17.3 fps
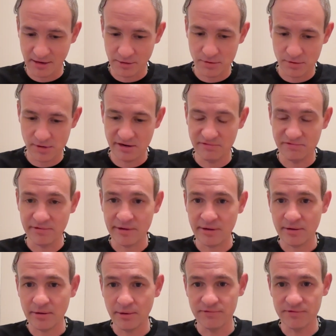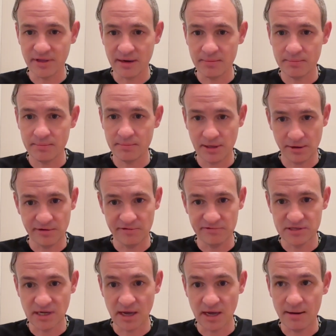creatively over that period
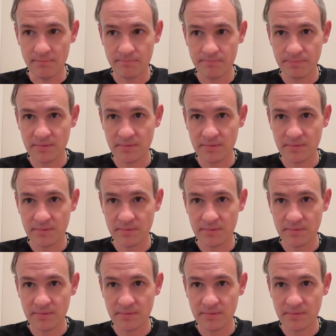of time.